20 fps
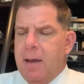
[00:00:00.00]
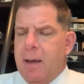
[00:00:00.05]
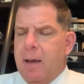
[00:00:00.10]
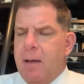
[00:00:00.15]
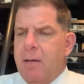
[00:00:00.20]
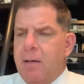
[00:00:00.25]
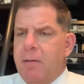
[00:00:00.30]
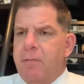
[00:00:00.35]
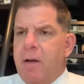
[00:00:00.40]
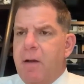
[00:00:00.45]

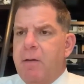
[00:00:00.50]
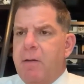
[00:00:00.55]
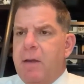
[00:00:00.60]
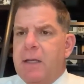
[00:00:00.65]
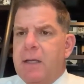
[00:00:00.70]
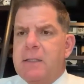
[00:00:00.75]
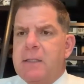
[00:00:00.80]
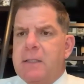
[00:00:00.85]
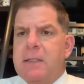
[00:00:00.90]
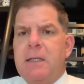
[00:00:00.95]
very
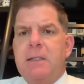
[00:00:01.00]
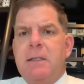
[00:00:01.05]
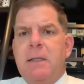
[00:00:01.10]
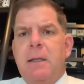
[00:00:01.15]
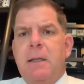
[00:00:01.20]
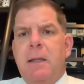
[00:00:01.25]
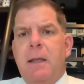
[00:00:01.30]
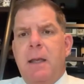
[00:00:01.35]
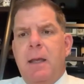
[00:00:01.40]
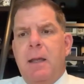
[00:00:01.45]

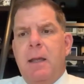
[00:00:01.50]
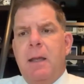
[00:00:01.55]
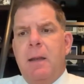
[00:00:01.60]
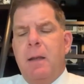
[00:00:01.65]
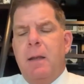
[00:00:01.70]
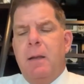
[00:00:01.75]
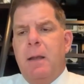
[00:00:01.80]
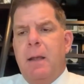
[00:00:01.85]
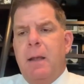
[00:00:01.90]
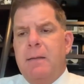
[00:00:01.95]
consistent
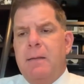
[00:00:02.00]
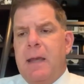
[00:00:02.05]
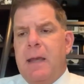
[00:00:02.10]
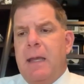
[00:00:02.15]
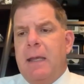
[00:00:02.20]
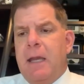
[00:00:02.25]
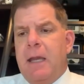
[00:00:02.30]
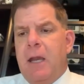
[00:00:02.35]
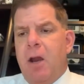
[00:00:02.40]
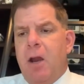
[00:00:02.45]
in
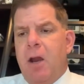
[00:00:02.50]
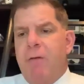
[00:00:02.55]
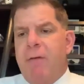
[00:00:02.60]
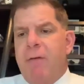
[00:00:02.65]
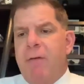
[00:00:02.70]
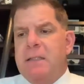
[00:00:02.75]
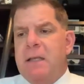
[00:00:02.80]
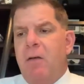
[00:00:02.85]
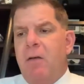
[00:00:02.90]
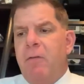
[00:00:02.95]
taking care of
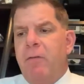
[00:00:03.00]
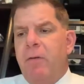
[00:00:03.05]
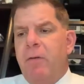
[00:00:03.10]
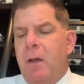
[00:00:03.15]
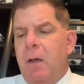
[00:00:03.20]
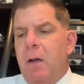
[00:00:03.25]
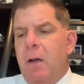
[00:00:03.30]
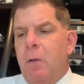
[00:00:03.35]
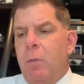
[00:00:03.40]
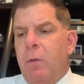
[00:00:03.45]
ourselves
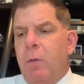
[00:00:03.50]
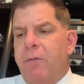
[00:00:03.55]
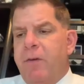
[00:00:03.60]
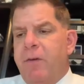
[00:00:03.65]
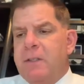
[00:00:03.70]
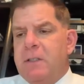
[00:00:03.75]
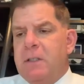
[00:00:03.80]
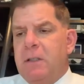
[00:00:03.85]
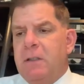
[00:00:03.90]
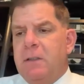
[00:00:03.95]
with
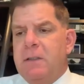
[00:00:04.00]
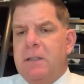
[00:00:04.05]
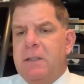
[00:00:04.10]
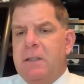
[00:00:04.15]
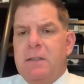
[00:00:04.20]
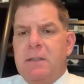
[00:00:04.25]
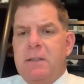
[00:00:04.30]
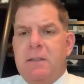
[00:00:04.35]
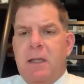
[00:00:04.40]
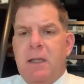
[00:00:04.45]
physical
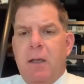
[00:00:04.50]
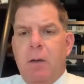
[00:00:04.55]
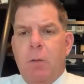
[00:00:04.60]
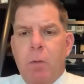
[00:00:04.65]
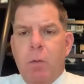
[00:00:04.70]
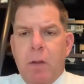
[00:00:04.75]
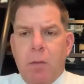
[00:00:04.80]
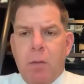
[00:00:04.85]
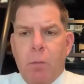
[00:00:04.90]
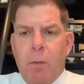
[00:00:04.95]
distancing,
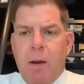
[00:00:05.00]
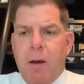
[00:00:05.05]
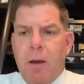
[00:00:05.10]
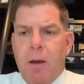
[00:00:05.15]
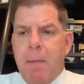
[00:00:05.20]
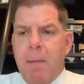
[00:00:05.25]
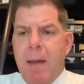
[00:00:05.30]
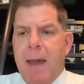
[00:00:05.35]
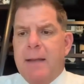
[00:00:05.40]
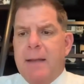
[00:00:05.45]
with wearing
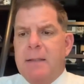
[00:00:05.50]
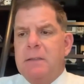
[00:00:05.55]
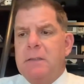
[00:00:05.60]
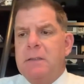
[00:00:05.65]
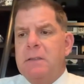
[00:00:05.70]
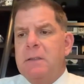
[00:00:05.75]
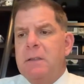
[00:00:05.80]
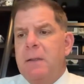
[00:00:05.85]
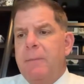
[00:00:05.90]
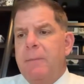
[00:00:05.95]

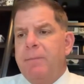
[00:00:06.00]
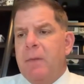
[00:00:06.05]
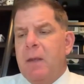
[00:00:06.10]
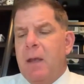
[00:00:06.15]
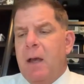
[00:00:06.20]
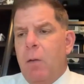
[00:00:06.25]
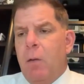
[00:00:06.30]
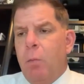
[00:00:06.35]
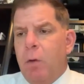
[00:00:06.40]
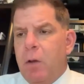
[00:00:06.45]
masks,
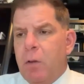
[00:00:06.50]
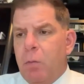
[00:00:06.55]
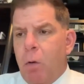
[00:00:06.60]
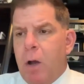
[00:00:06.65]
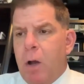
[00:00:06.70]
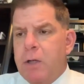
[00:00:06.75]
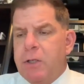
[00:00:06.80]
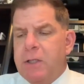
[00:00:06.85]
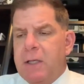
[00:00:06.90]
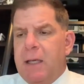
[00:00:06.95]
with
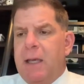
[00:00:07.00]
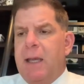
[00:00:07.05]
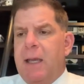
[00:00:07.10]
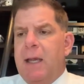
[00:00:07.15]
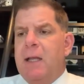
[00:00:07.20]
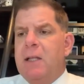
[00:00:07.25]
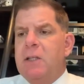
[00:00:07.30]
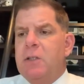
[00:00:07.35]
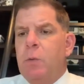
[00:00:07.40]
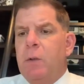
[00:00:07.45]
washing
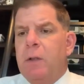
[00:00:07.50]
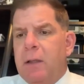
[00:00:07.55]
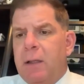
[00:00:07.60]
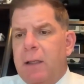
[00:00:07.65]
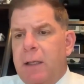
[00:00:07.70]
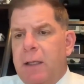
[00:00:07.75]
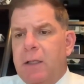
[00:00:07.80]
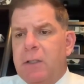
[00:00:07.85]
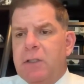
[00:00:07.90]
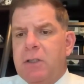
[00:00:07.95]
hands, with
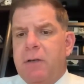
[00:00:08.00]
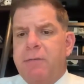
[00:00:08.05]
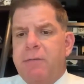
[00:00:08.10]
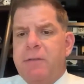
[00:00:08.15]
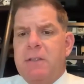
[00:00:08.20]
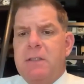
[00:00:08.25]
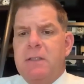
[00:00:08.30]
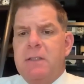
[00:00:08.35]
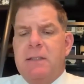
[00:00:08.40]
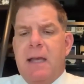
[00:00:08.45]
cleaning
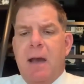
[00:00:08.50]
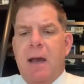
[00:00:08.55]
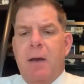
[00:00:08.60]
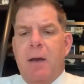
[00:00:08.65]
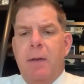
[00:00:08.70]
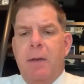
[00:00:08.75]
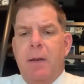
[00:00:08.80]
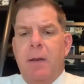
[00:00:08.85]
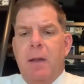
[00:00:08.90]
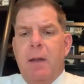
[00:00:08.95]
surfaces
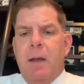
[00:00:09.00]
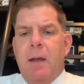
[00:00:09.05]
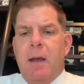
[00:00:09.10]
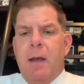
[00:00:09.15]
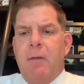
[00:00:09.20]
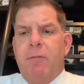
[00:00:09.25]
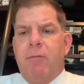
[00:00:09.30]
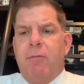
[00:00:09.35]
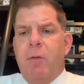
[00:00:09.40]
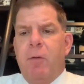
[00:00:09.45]
down.
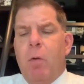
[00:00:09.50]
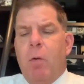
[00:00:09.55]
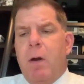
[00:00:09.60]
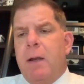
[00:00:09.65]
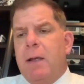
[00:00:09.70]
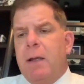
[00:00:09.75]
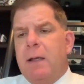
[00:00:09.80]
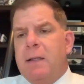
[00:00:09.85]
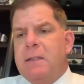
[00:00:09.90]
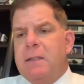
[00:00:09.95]
If we want
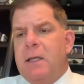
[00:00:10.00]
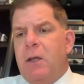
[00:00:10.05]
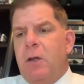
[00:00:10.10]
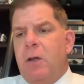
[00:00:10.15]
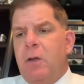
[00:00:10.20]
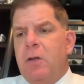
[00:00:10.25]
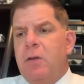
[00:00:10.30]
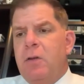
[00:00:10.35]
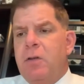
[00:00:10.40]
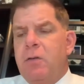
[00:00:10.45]
to
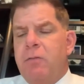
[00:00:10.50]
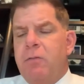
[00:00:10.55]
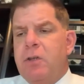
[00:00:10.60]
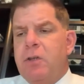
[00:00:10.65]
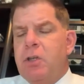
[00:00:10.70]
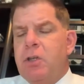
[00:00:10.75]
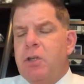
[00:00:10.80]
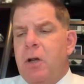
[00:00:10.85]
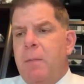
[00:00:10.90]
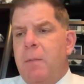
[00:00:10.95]
continue to
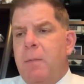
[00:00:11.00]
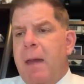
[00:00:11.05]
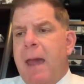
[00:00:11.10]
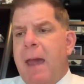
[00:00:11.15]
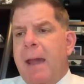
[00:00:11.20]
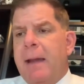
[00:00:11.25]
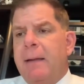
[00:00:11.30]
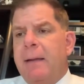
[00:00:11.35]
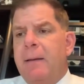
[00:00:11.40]
return back